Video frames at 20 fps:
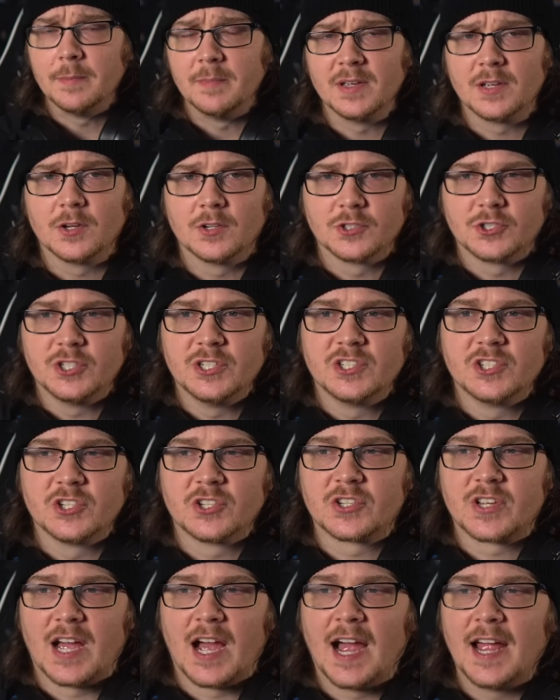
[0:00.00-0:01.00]
because she
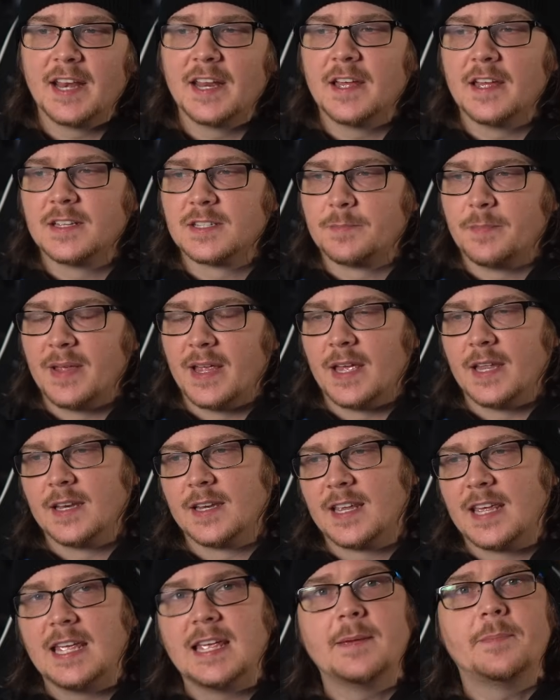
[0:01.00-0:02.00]
just kind of has been
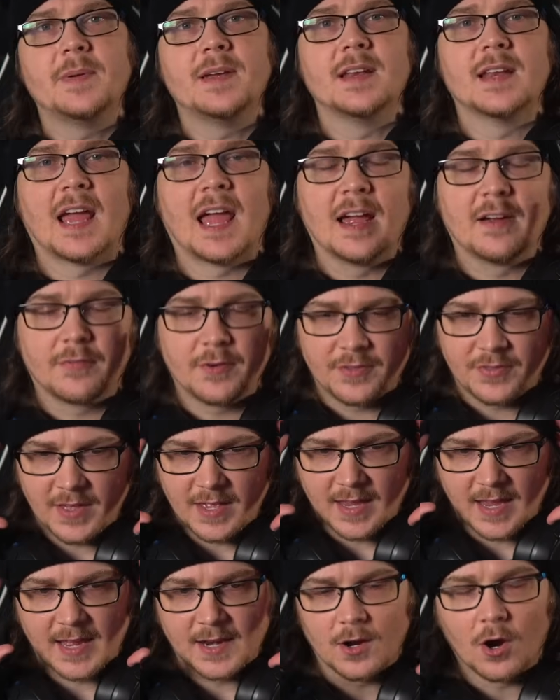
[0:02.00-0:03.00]
keeping
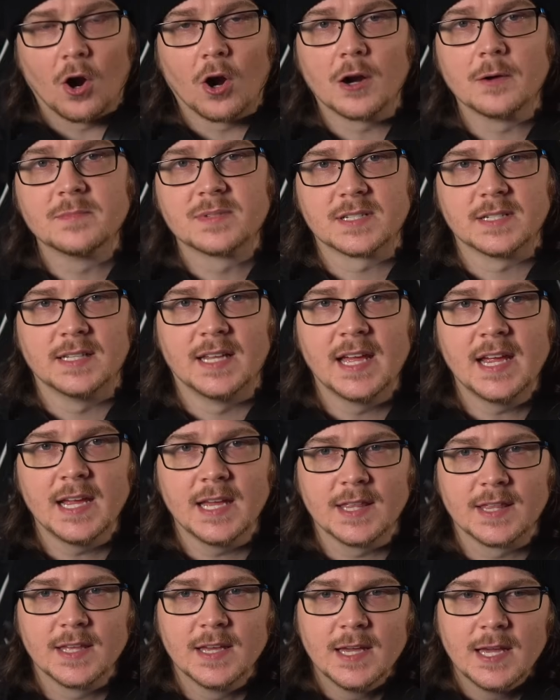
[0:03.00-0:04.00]
everything at arm's
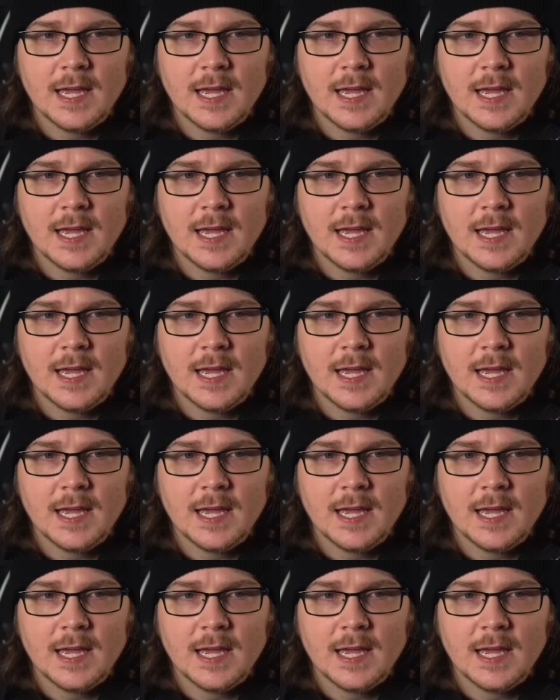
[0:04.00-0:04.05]
length,